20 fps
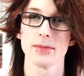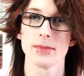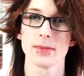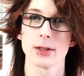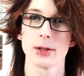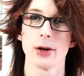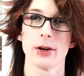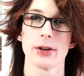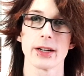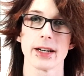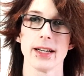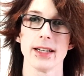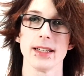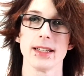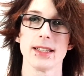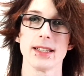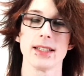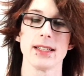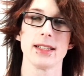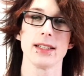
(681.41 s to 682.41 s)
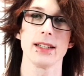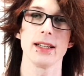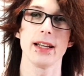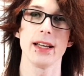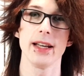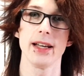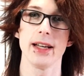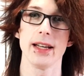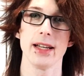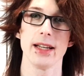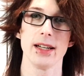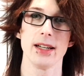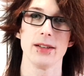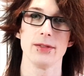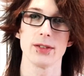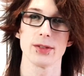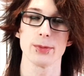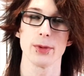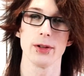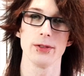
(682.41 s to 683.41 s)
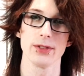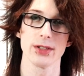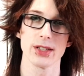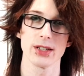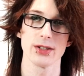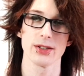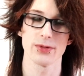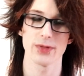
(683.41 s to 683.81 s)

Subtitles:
Clark Kent in the Smallville series.